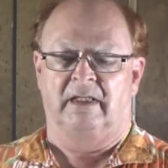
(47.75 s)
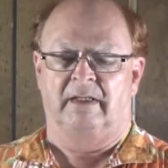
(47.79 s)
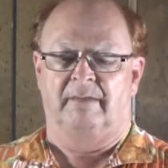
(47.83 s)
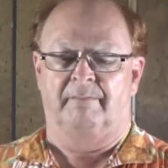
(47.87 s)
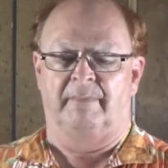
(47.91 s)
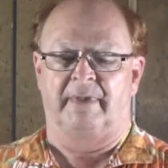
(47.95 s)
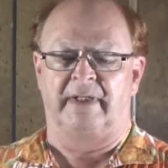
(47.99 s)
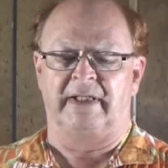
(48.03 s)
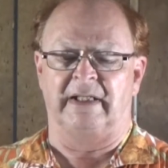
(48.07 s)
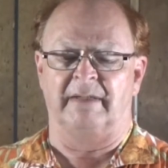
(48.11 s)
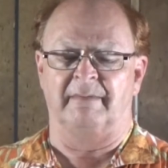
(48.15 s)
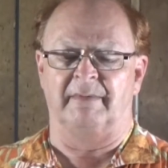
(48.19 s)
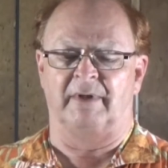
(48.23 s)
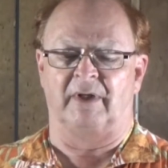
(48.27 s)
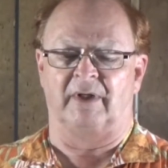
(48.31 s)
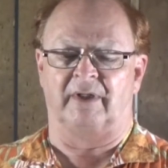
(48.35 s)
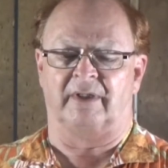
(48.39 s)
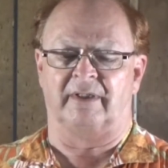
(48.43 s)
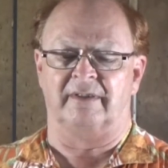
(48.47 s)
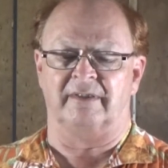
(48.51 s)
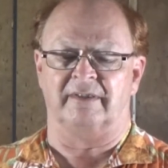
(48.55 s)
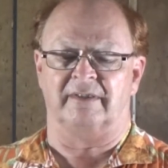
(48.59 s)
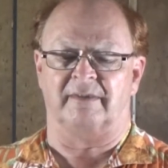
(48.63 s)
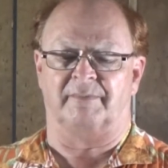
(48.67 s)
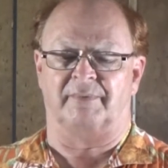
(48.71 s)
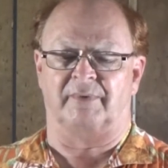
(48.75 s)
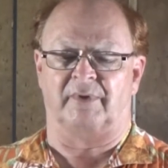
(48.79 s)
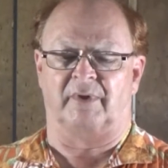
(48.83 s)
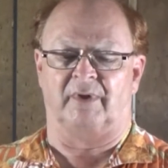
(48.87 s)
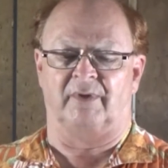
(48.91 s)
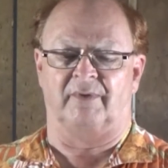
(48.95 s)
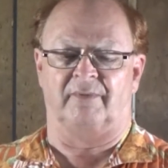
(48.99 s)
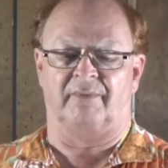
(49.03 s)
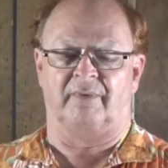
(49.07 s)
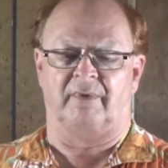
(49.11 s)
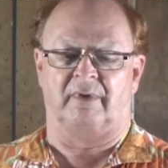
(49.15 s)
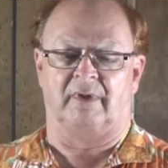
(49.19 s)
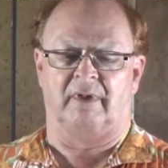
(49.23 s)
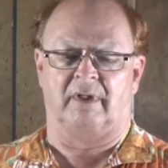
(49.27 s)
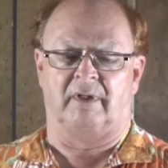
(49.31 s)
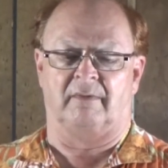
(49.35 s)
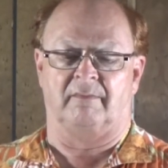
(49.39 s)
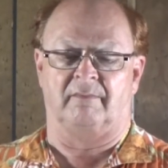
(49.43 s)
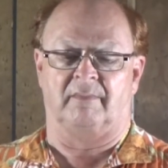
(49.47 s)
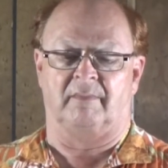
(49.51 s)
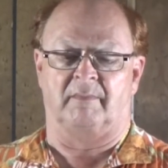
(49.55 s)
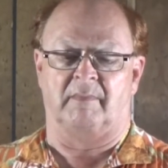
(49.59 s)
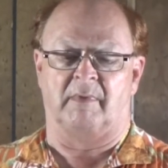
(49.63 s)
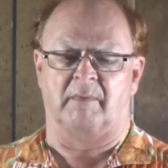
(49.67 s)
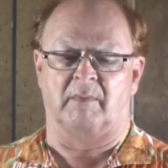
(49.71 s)
Many Americans observe
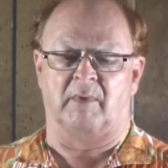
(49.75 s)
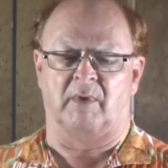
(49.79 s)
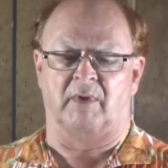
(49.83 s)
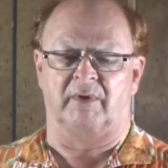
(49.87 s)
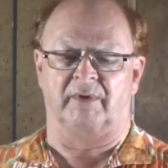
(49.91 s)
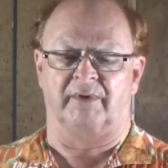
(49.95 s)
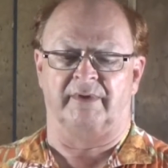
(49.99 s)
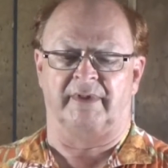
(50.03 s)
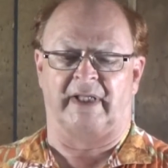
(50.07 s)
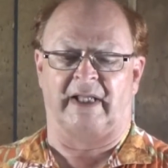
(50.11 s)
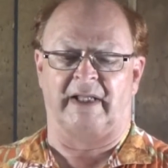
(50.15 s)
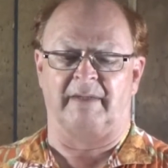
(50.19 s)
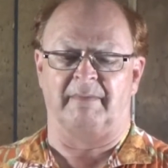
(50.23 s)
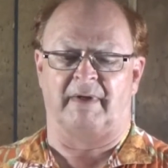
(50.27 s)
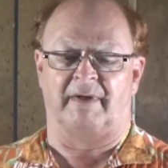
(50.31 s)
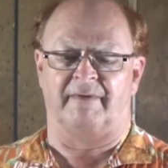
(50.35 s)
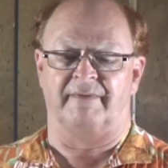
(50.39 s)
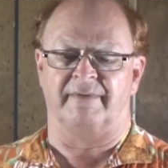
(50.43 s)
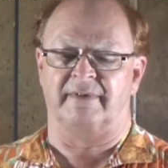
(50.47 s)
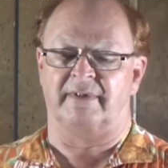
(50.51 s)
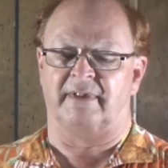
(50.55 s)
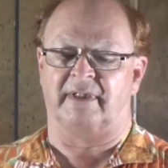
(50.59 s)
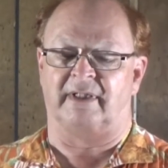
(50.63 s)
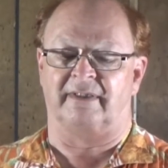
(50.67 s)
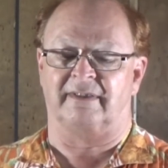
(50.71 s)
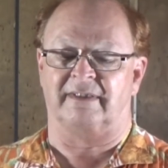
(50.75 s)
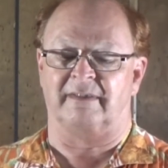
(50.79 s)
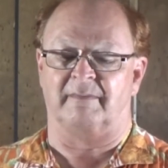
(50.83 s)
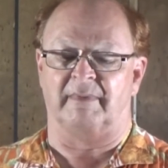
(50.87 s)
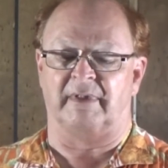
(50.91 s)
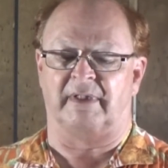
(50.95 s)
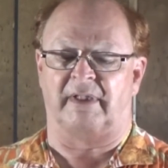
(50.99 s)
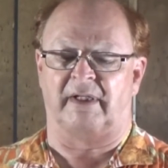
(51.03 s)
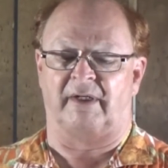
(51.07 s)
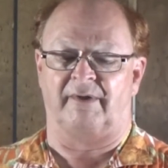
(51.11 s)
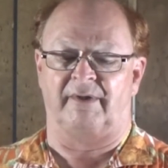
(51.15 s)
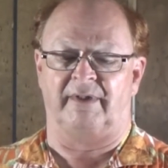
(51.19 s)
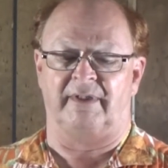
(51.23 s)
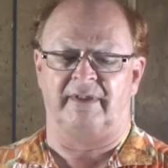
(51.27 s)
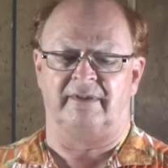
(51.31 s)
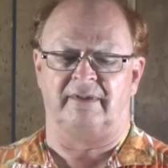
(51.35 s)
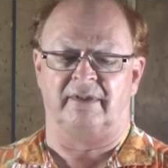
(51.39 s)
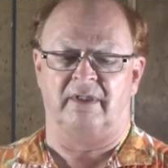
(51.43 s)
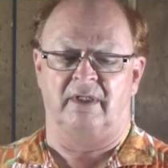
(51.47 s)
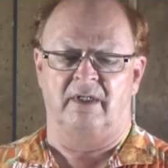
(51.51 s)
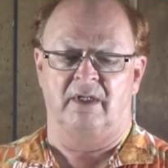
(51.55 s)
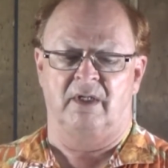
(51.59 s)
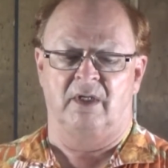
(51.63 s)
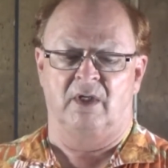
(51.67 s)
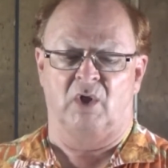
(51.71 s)
Memorial Day by visiting cemeteries
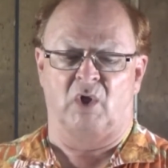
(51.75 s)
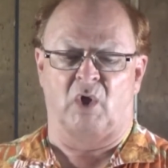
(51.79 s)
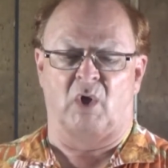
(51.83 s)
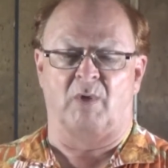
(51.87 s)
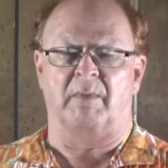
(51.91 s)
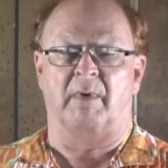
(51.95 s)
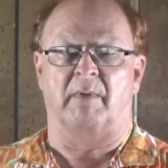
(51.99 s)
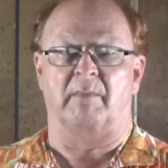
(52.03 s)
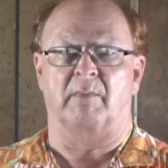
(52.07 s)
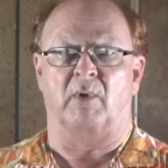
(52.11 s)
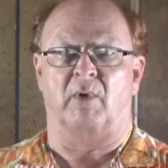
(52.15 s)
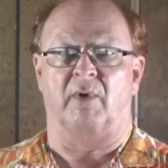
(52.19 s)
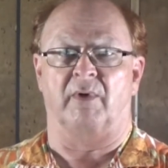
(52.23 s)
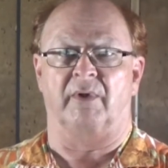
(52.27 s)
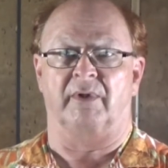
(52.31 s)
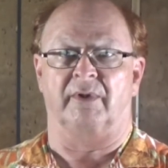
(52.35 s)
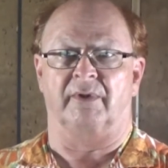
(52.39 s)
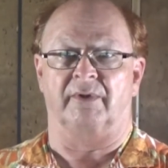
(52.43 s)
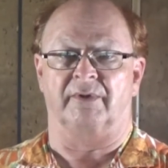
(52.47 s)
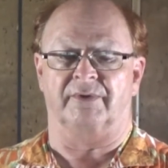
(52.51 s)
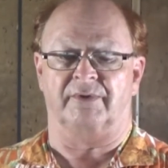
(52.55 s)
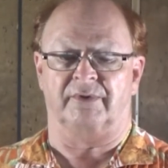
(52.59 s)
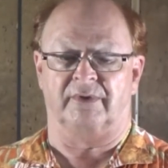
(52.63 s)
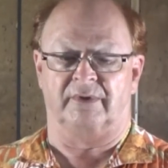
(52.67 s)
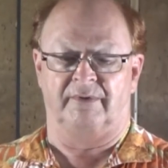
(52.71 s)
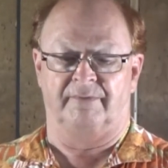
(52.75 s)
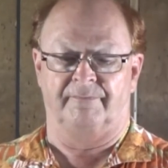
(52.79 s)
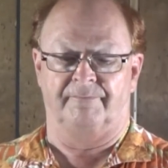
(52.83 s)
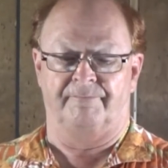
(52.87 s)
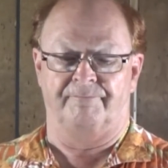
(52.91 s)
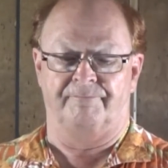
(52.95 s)
or memorials,